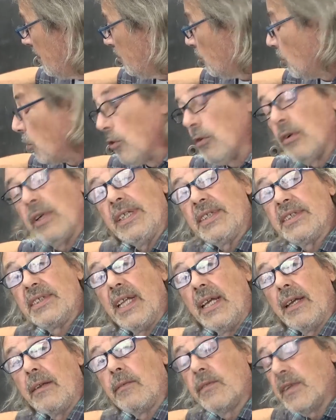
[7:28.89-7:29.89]
more or less
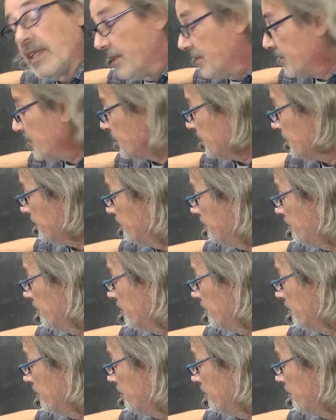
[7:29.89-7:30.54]
like this,